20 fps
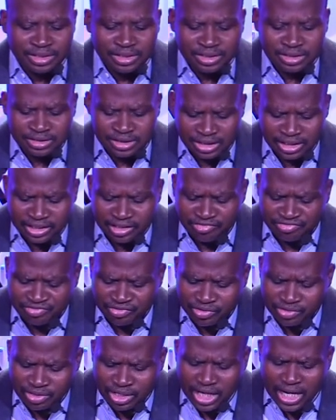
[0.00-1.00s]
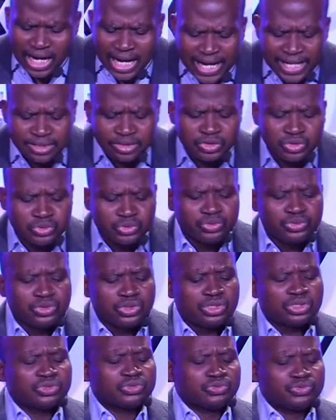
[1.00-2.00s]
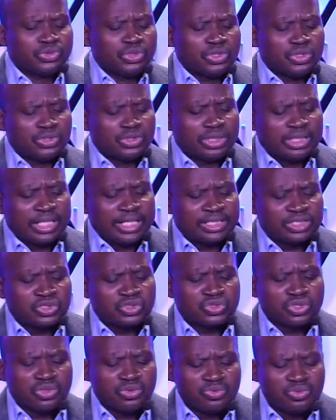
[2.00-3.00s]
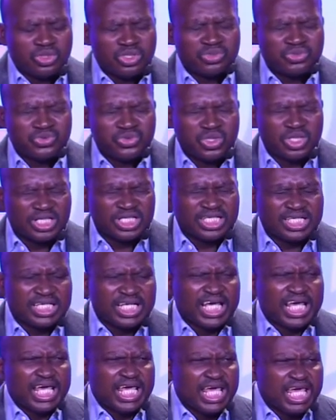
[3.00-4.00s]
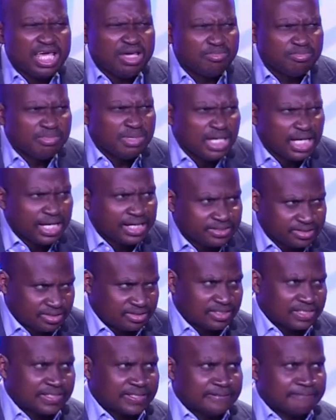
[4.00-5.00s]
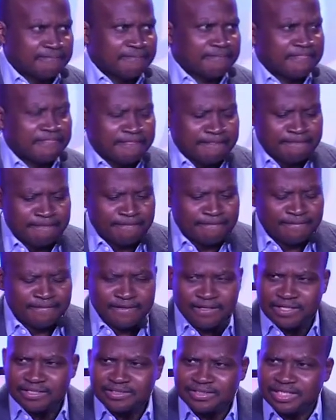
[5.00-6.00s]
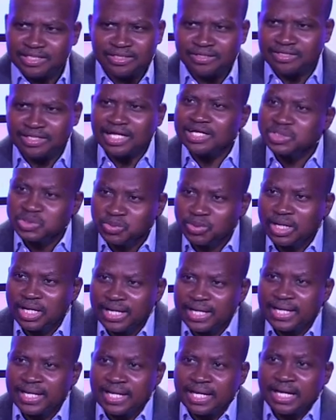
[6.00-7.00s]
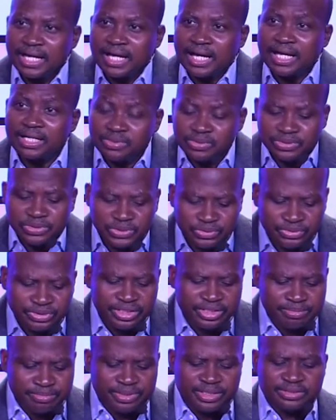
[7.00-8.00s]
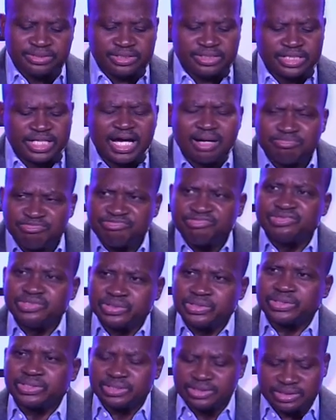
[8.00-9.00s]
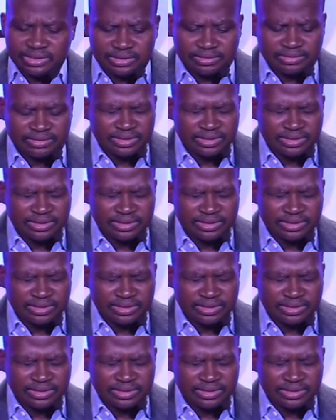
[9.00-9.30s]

So therefore, I do not run like someone running aimlessly. So look, that's why I don't do it aimlessly. I'm focused.